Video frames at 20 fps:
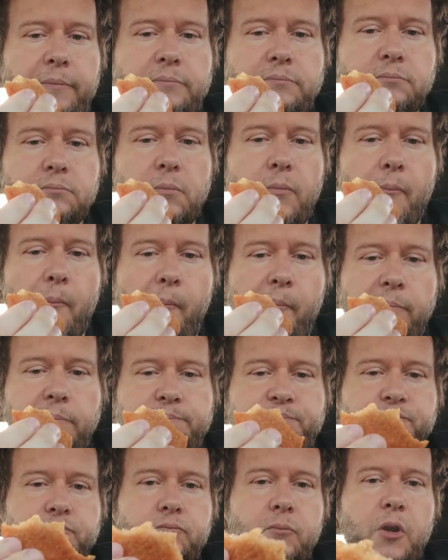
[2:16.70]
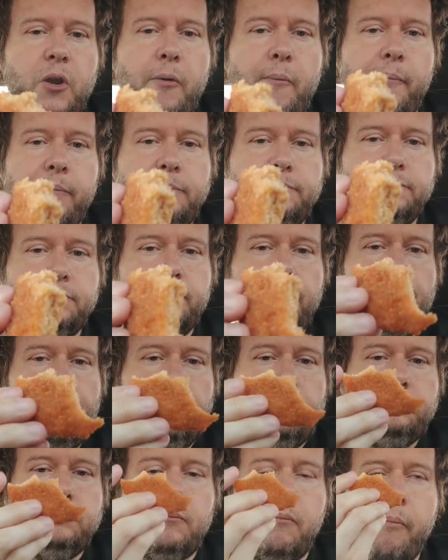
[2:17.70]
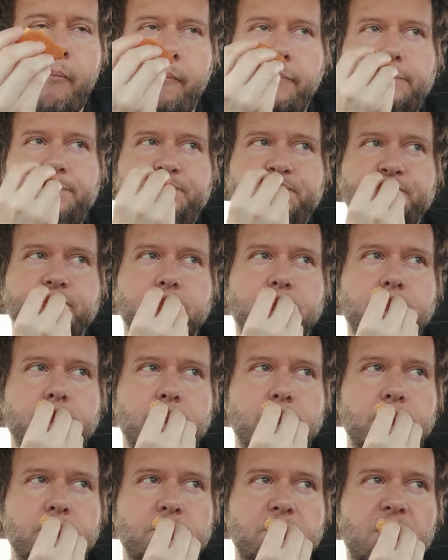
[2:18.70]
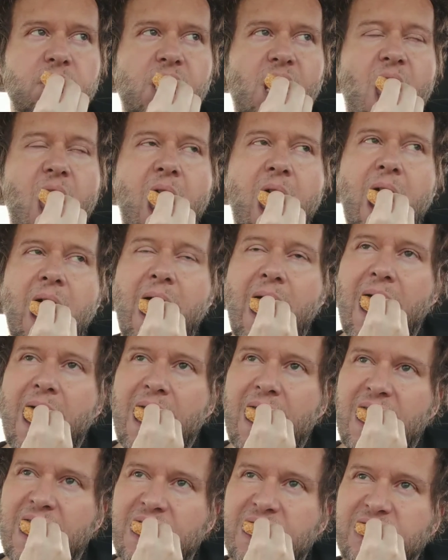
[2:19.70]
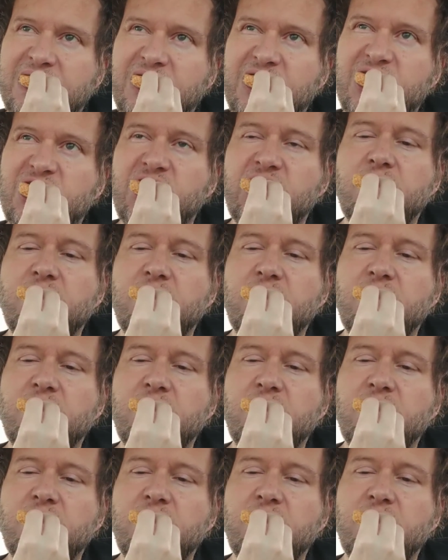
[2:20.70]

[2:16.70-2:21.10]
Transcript: No one is speaking in this clip.